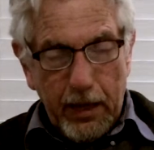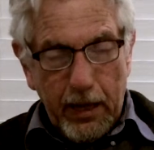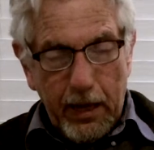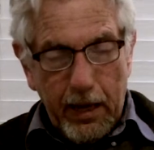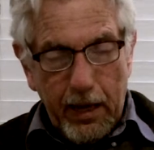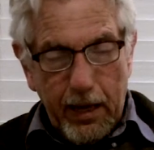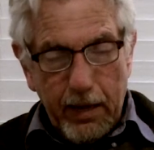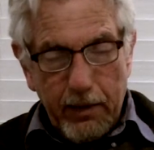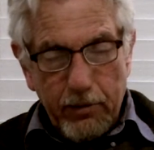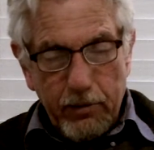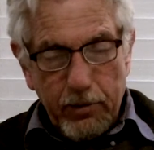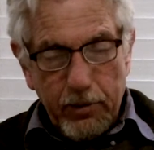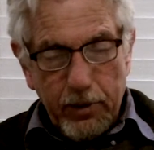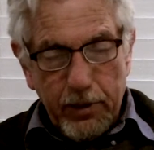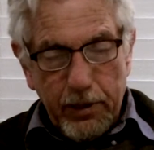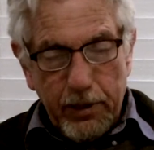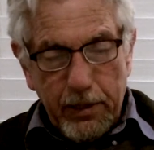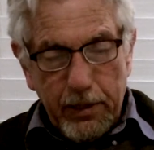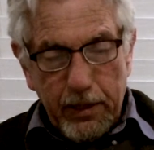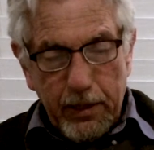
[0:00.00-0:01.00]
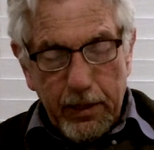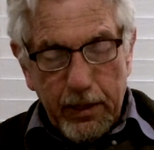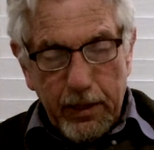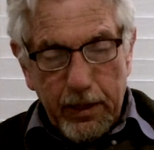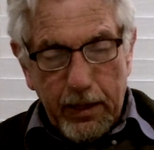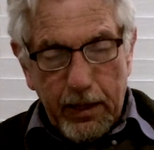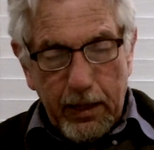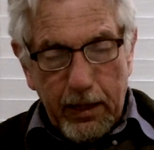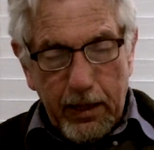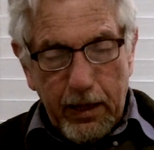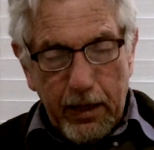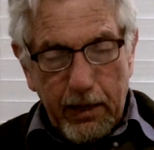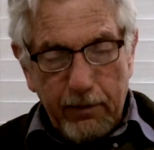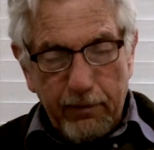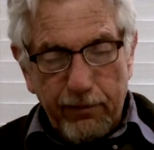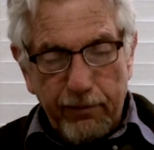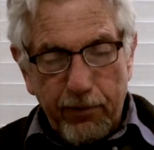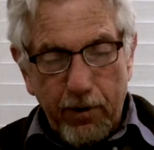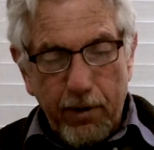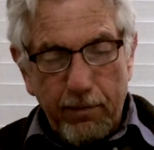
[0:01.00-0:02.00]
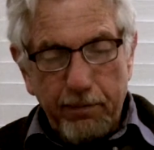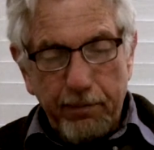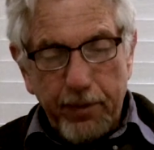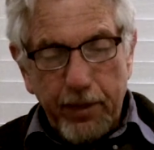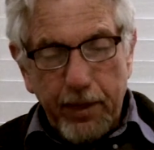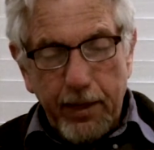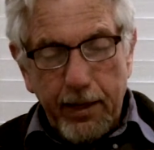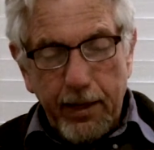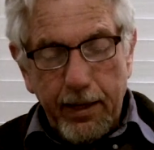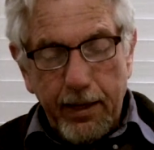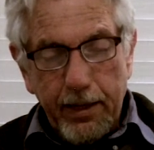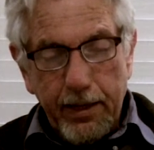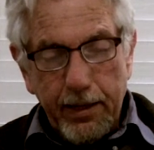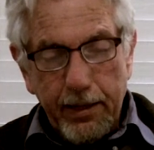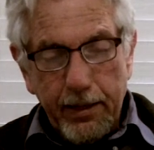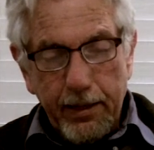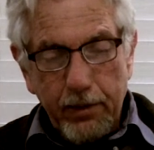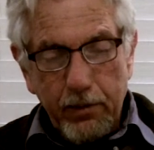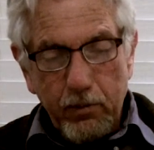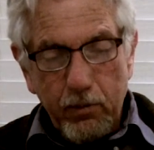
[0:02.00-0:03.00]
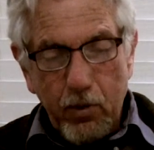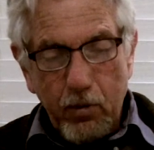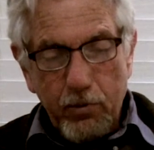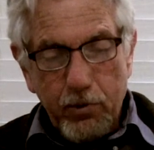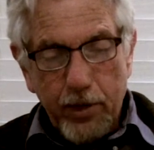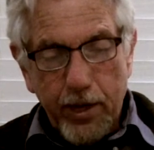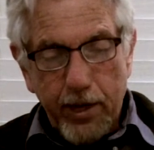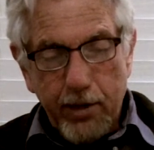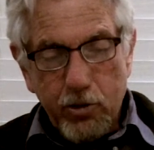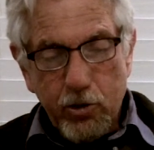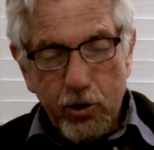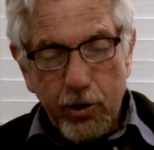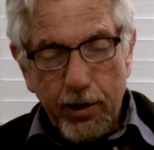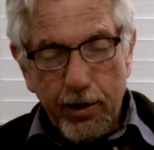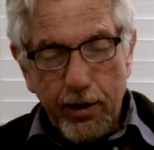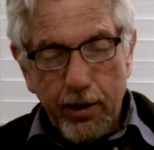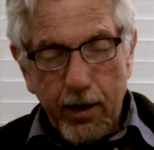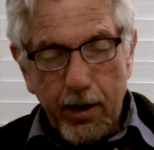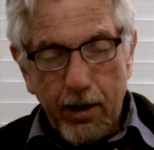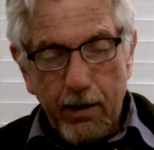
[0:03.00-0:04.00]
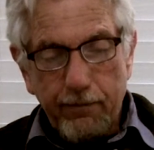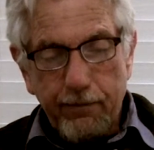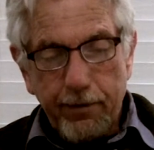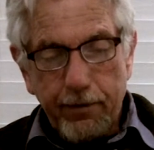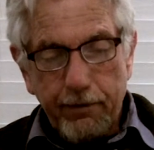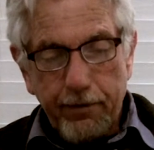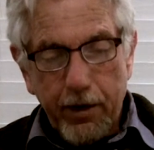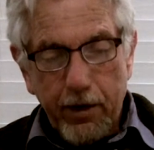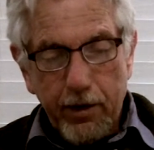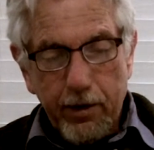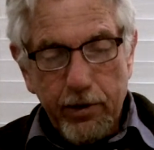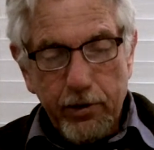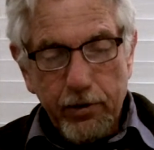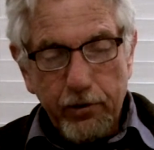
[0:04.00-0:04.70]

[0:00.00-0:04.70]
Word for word: And, and from the rotation of the various